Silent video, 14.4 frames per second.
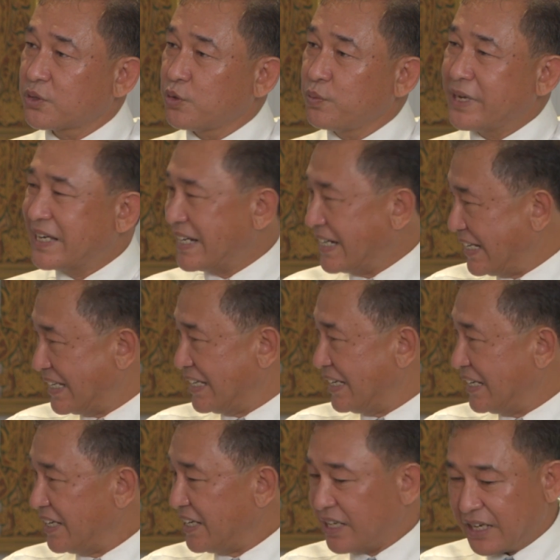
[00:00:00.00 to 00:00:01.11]
to be
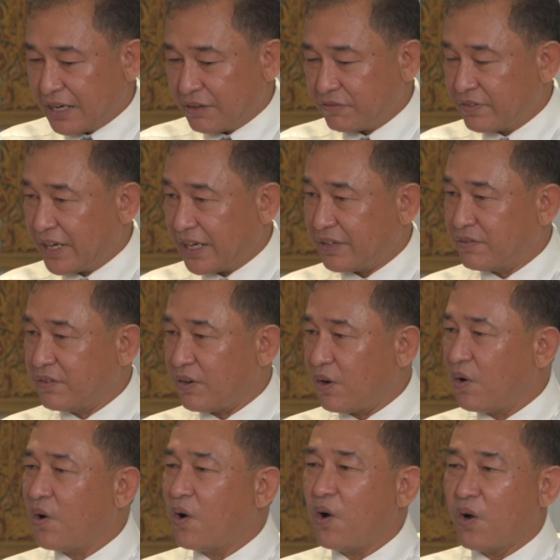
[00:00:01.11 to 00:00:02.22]
greedy enough that
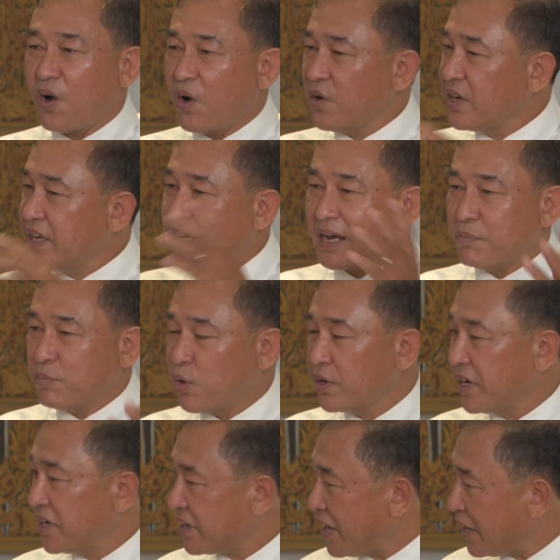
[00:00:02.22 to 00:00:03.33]
only
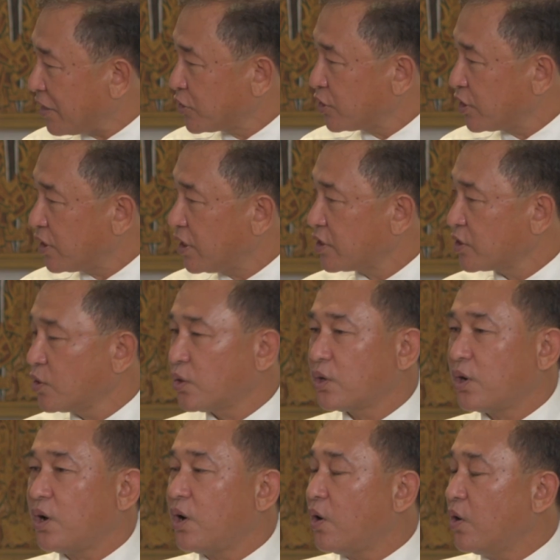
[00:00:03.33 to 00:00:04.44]
Cambodian culture is good,
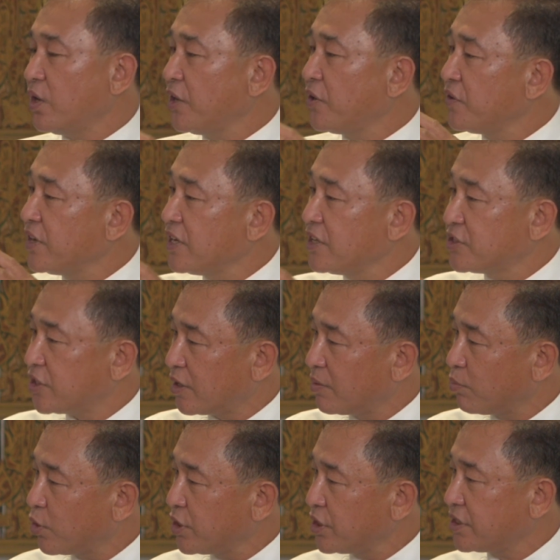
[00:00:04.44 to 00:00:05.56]
or only
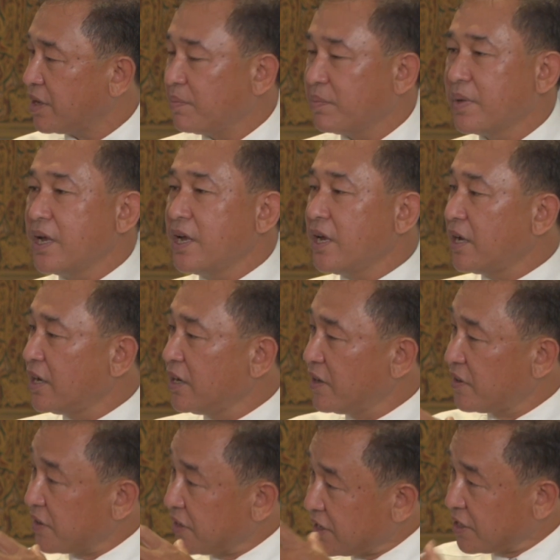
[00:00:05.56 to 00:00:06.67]
religion, Buddhism,
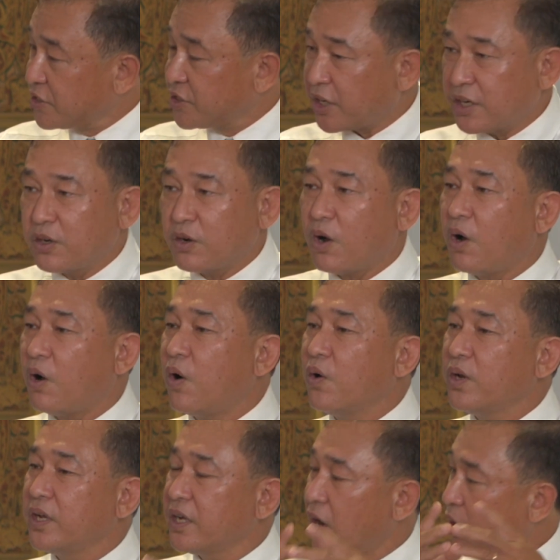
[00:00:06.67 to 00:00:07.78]
religion, or
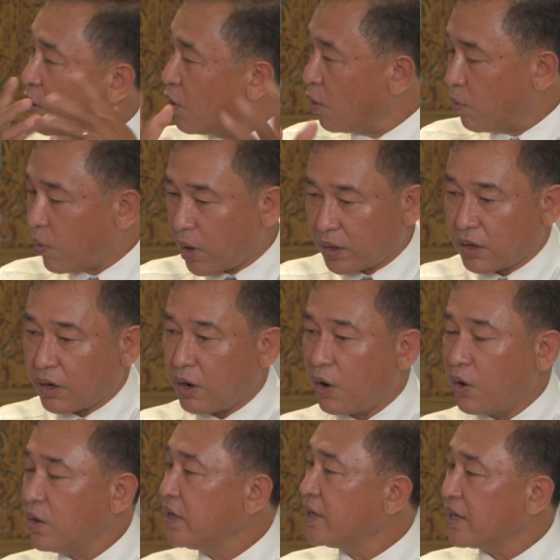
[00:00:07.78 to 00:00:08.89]
only Angkor Wat,
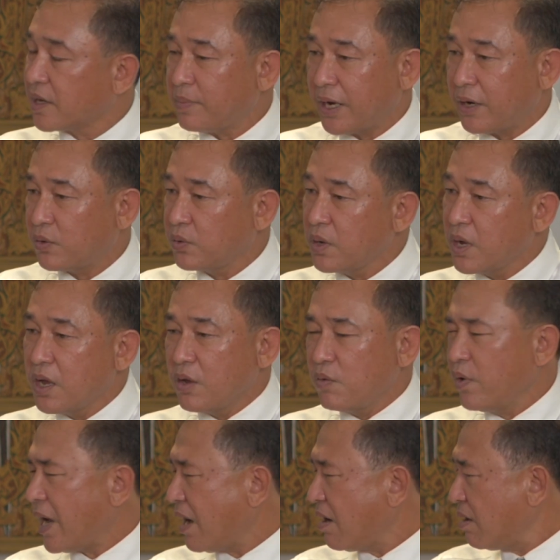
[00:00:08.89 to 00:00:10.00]
or only the Khmer Rouge.
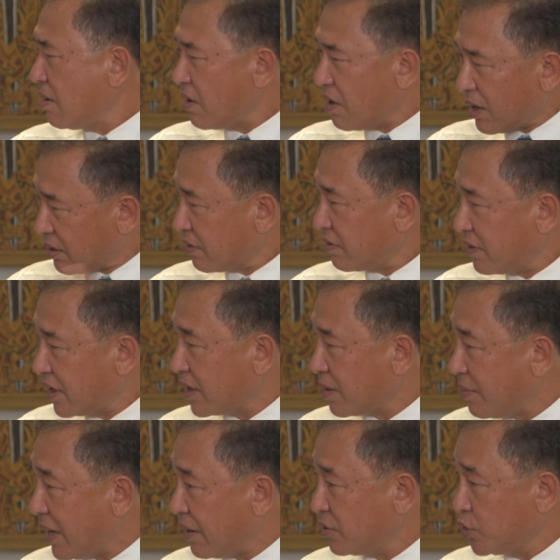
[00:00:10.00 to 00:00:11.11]
We have a lot of things
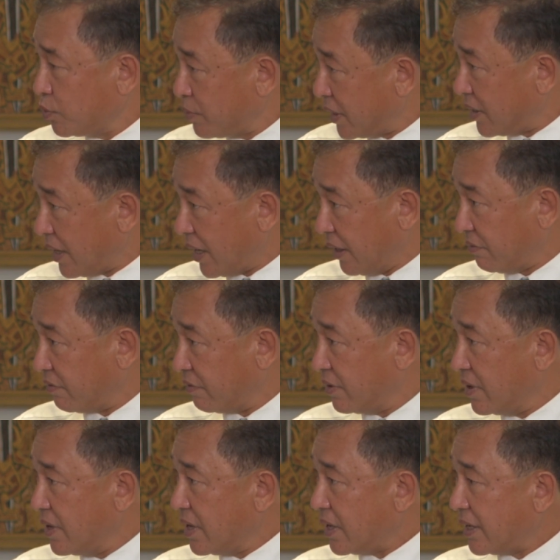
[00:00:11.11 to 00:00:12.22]
about human life
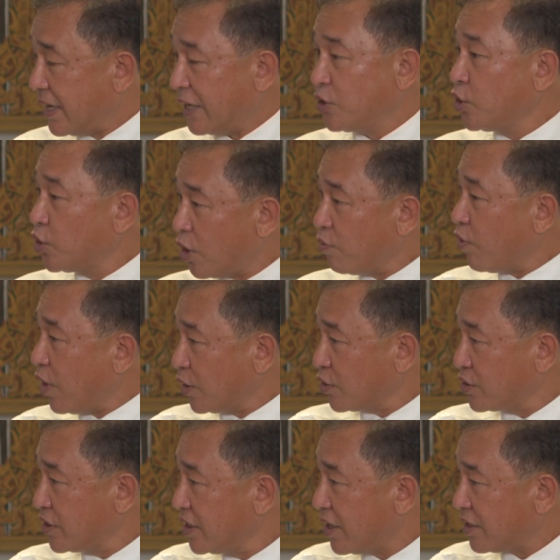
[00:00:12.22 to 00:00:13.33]
that Europe want to
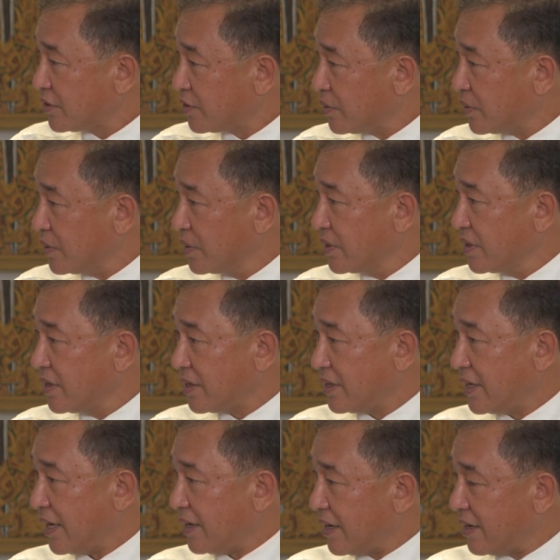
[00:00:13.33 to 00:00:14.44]
see also,
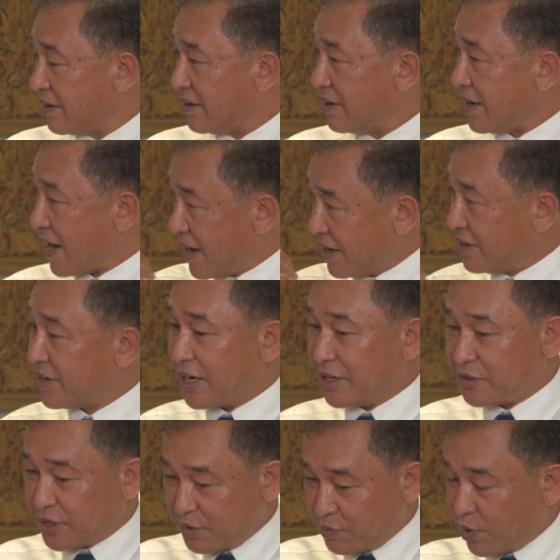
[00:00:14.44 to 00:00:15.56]
that other
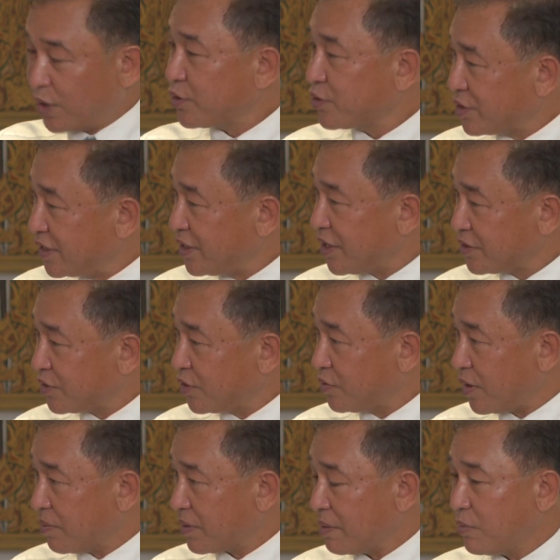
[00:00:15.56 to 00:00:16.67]
countries want to see also
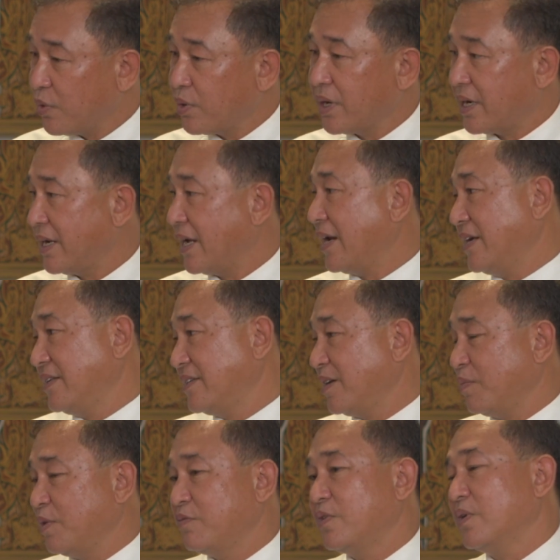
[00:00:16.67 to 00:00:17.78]
from Cambodia, that I
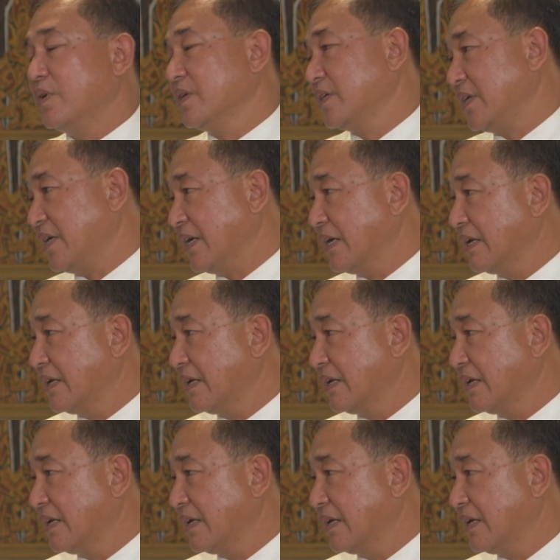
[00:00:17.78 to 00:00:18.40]
said before. Yeah.